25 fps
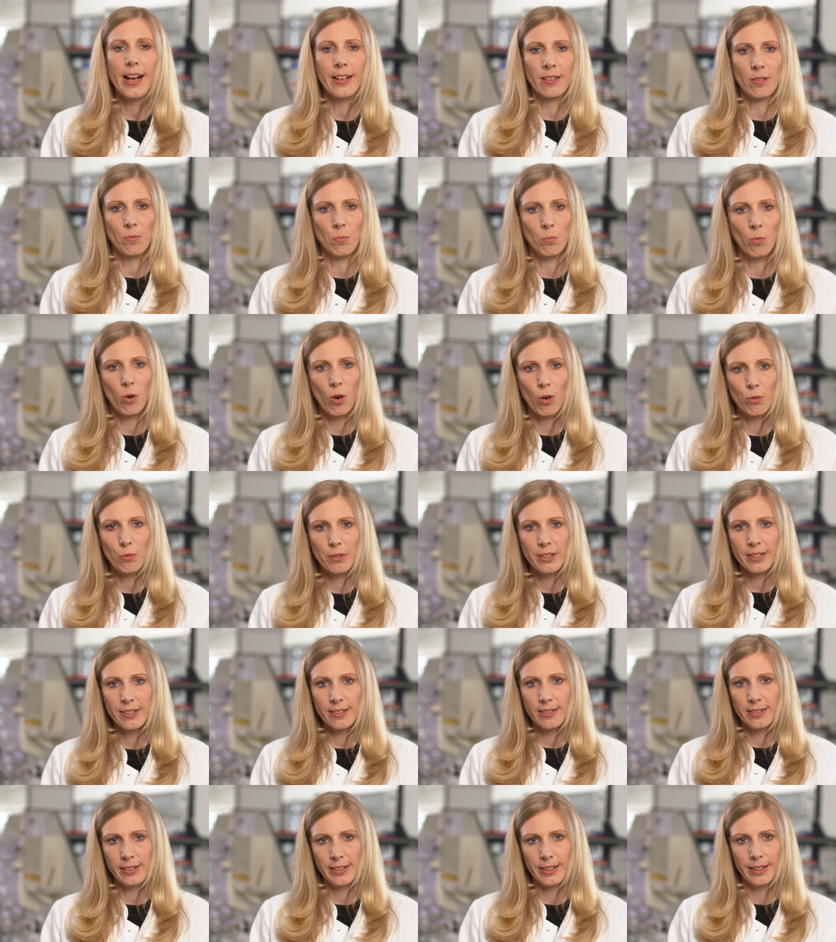and more
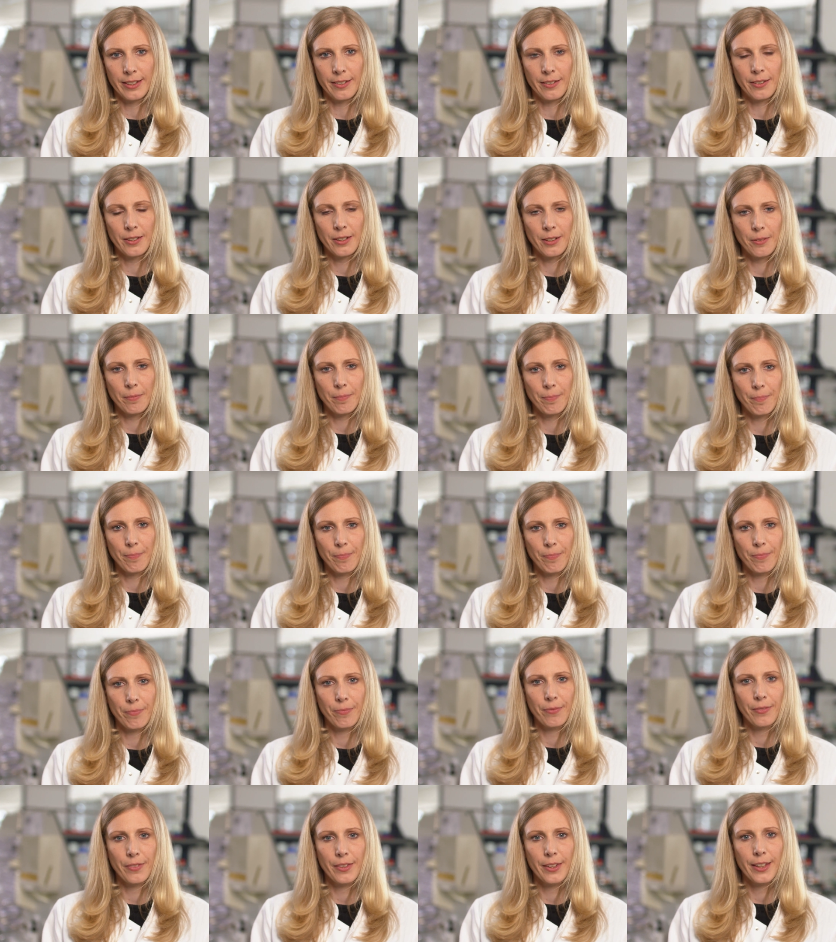resilient.
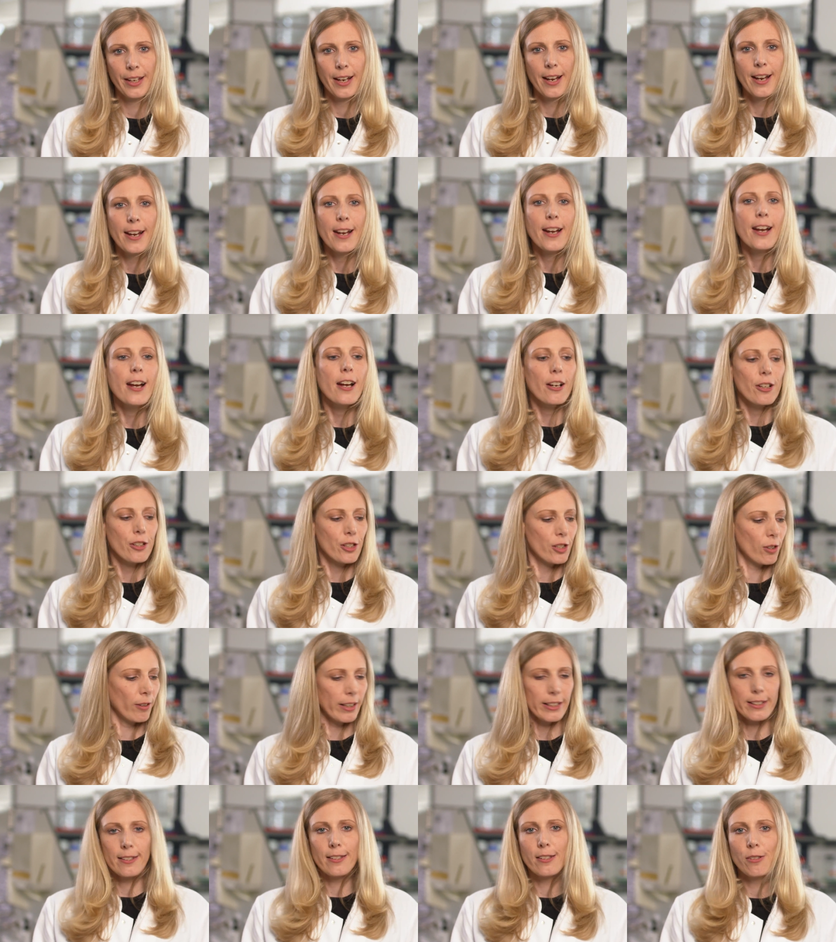
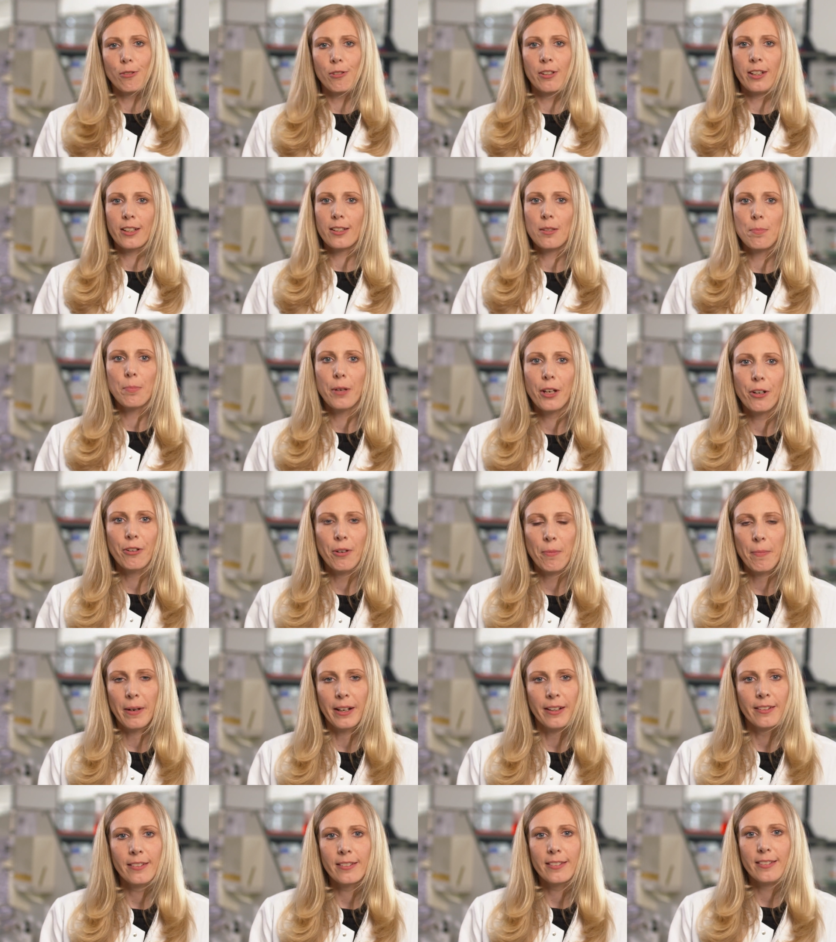So let's do an
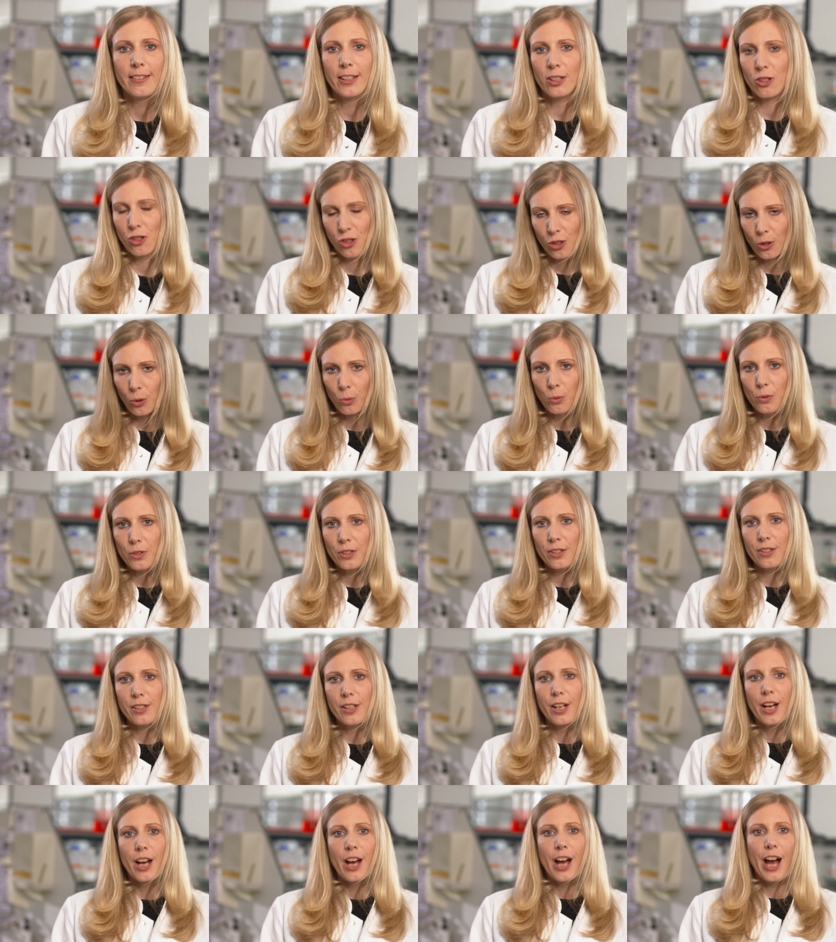experiment that
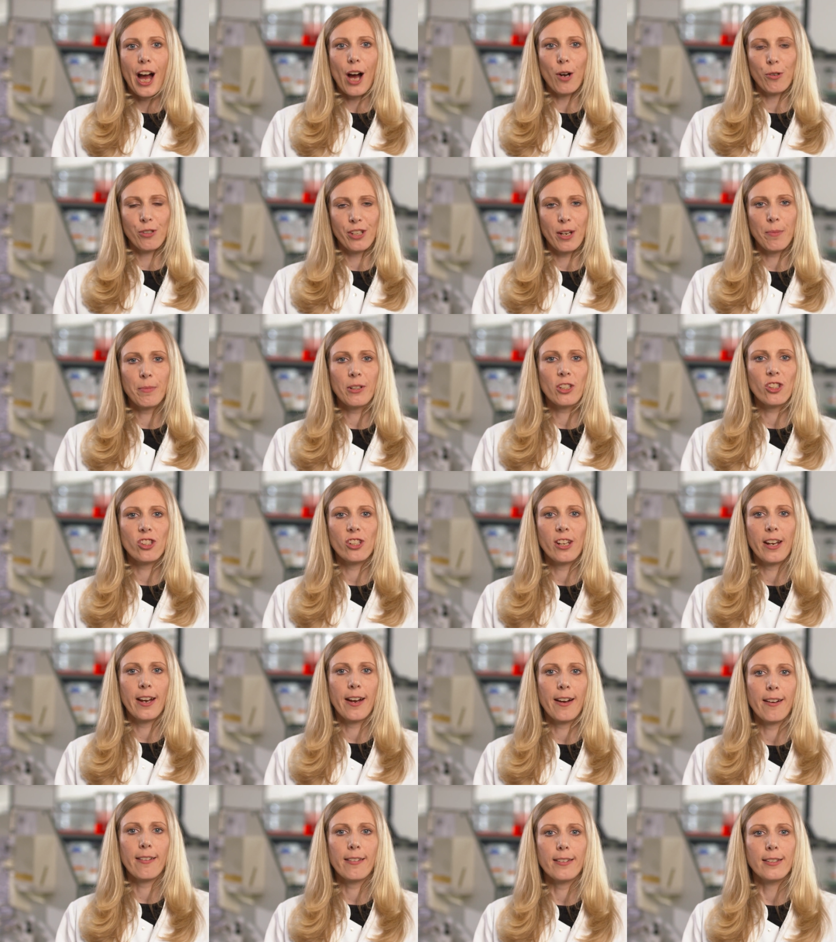shows how damaged
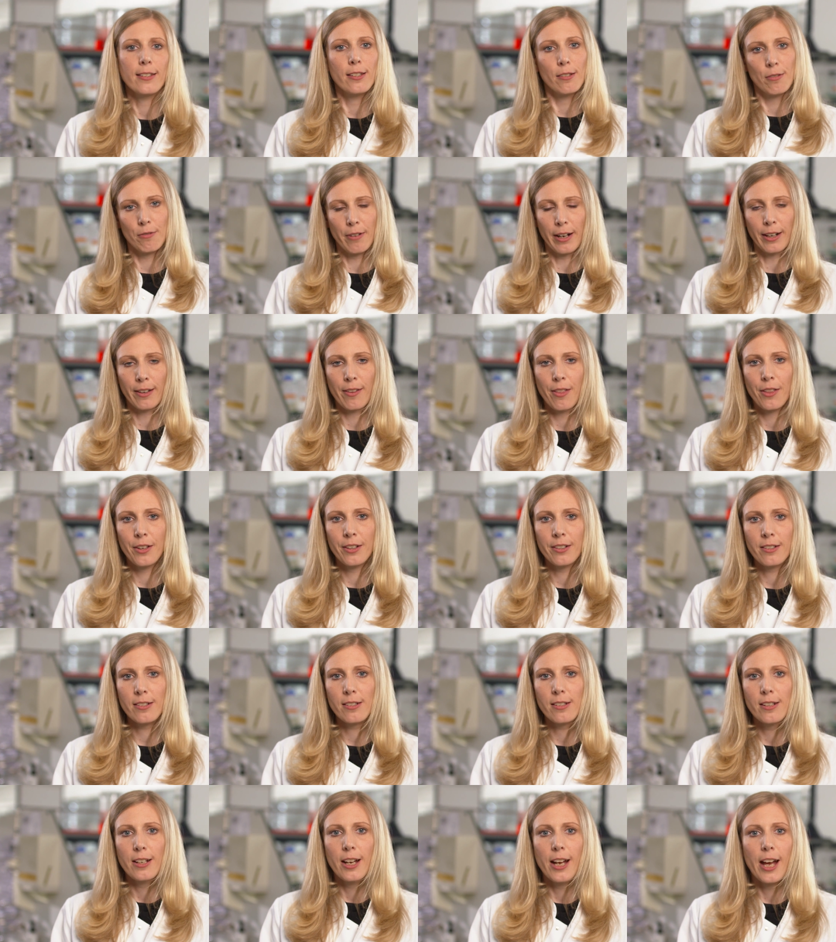hair is
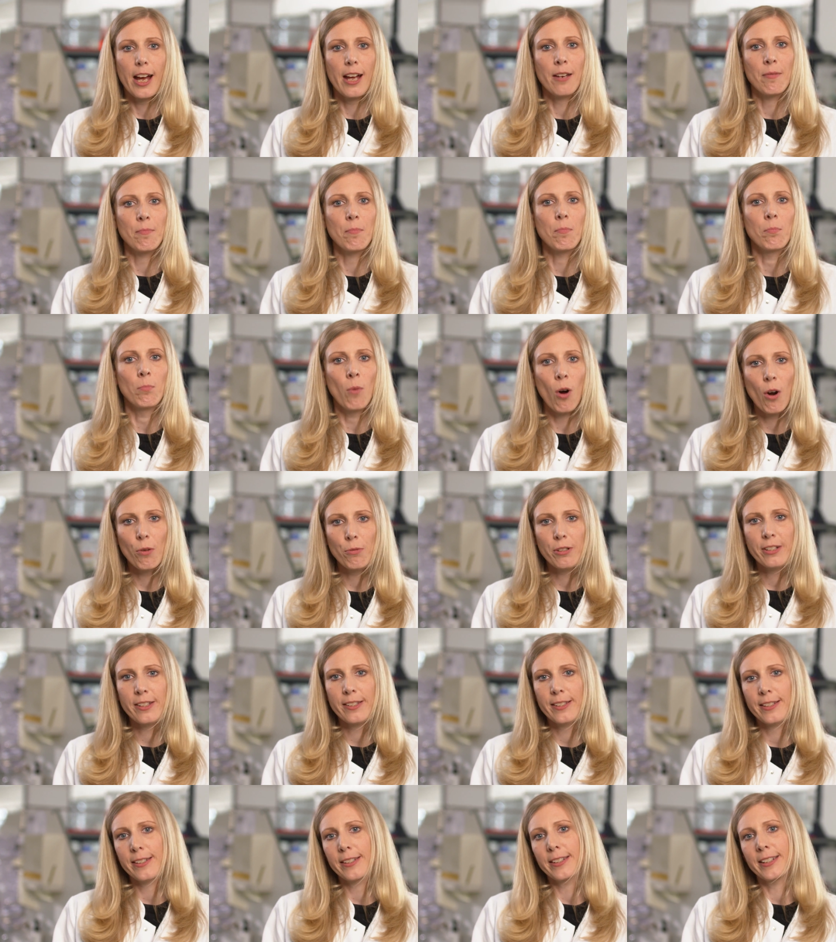strengthened and more
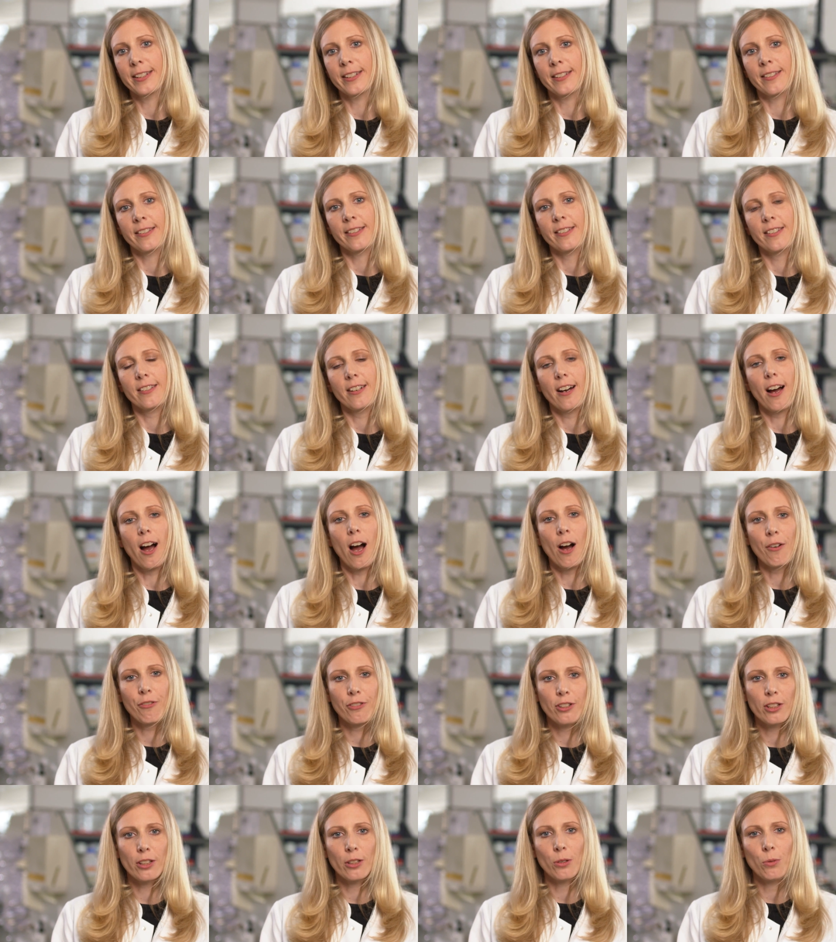resilient
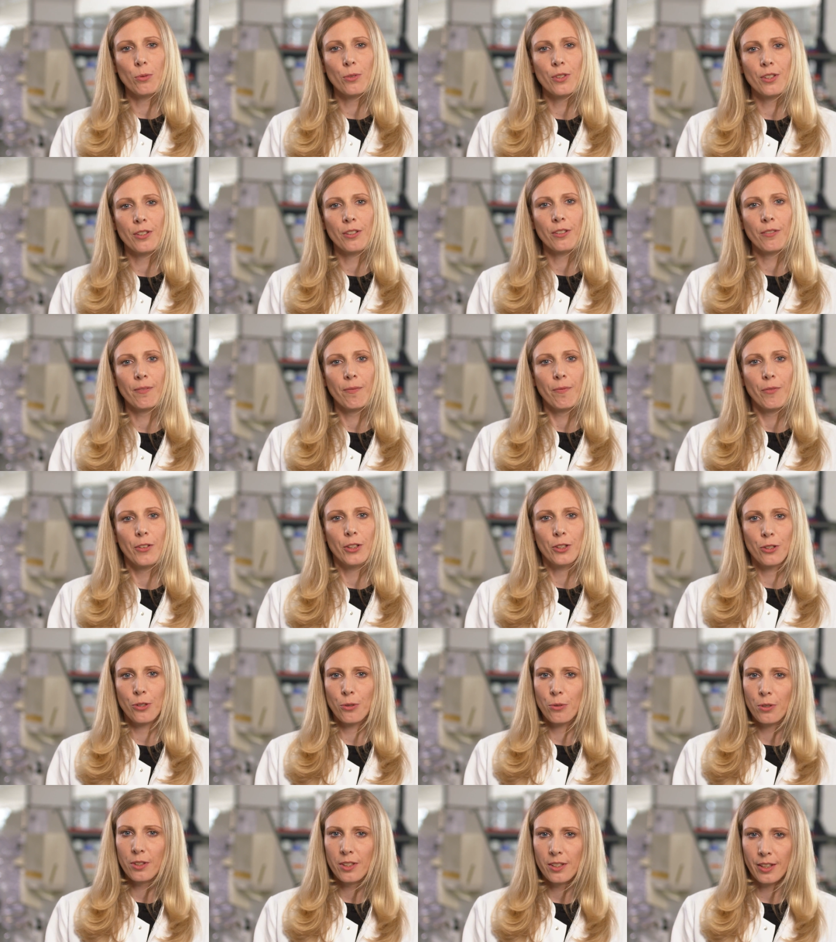after using the
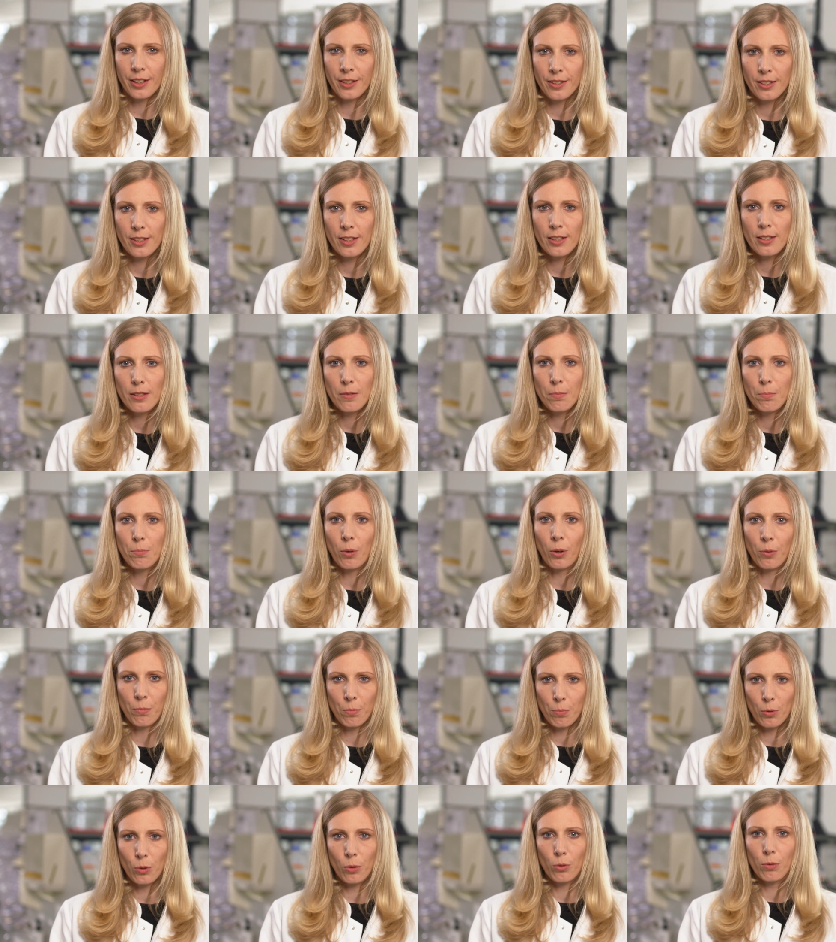
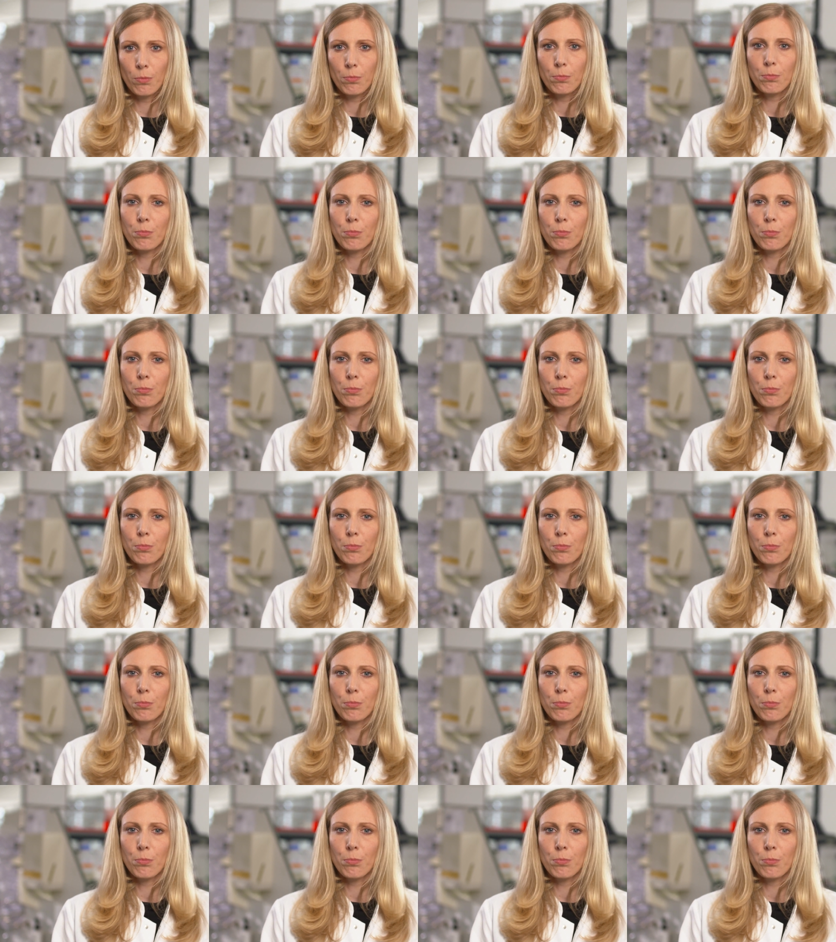Bond BondPro